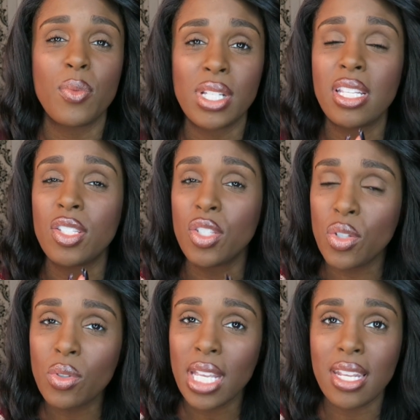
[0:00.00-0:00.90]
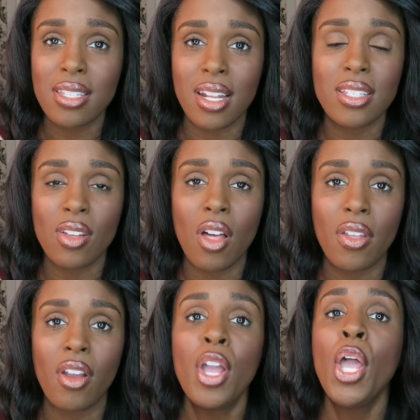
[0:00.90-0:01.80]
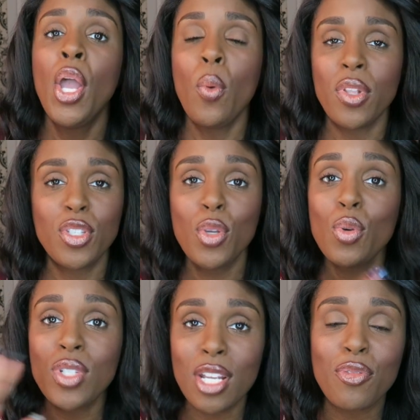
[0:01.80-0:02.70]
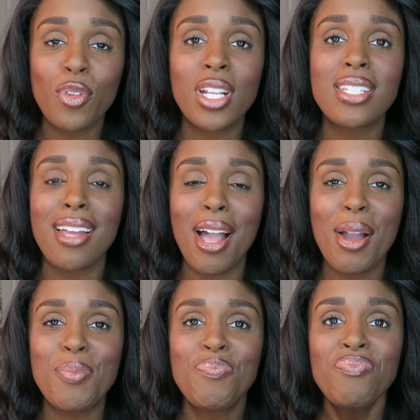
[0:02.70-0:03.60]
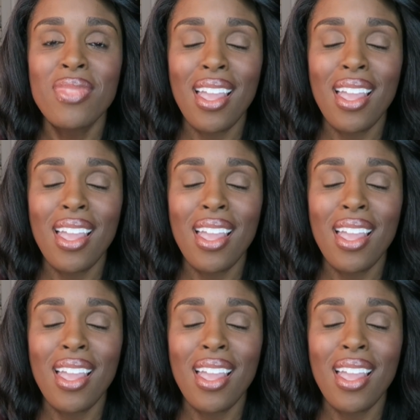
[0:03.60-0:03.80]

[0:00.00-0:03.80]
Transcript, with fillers: There was at least two ladies that I saw there with two different um,